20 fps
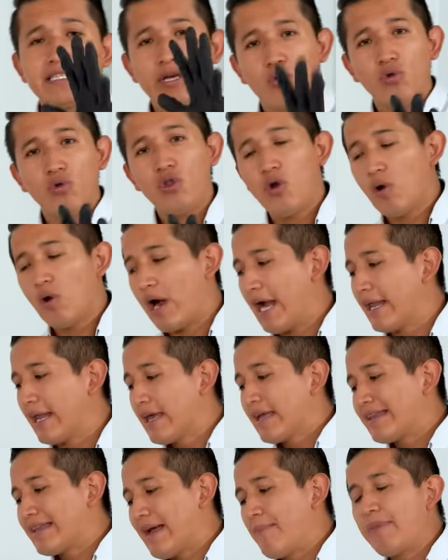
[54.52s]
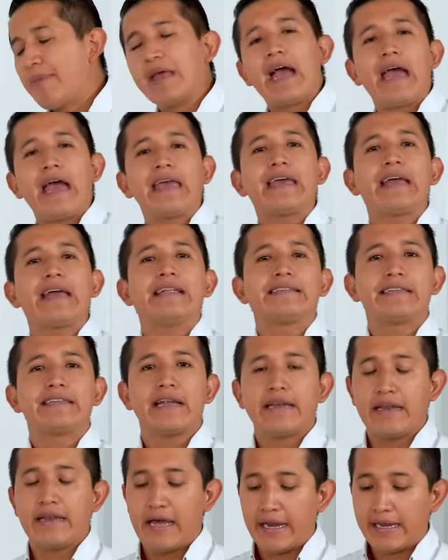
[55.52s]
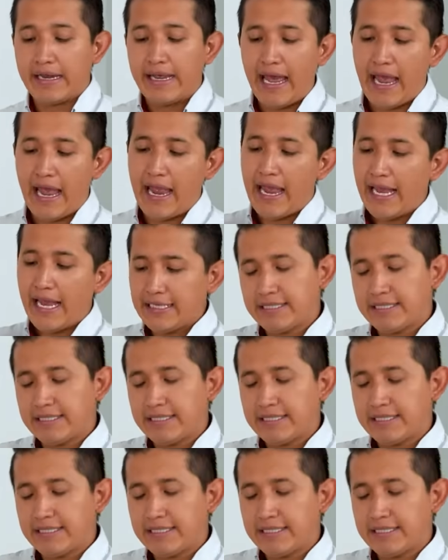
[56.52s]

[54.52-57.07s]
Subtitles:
Secondly, you also need to understand